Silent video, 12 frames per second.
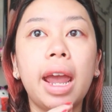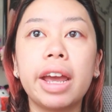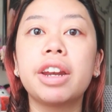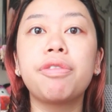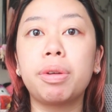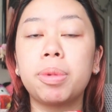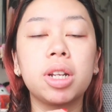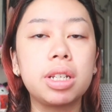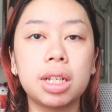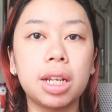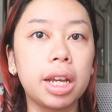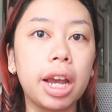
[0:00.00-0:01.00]
and if I'm not
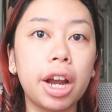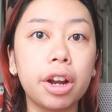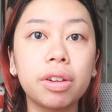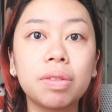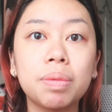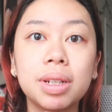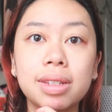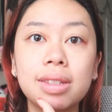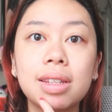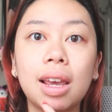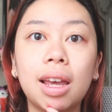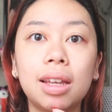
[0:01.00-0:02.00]
taking care of my
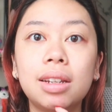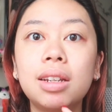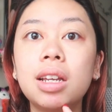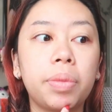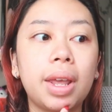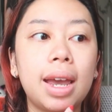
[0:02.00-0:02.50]
skin,